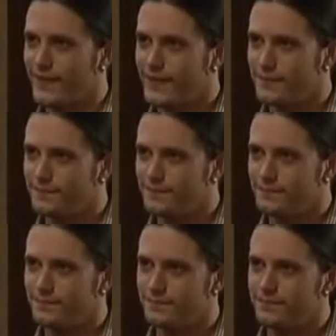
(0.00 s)
Um,
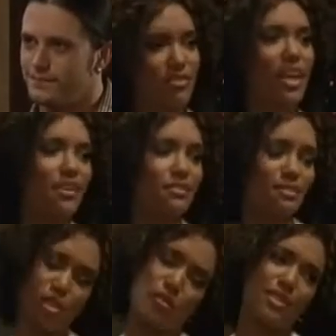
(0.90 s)
I should get
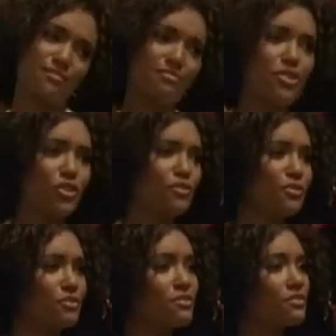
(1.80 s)
going too.
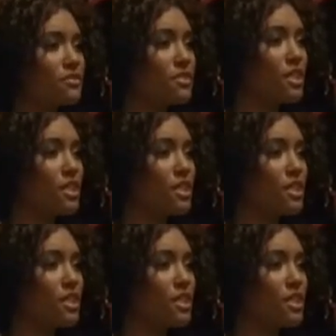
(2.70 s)
No, no,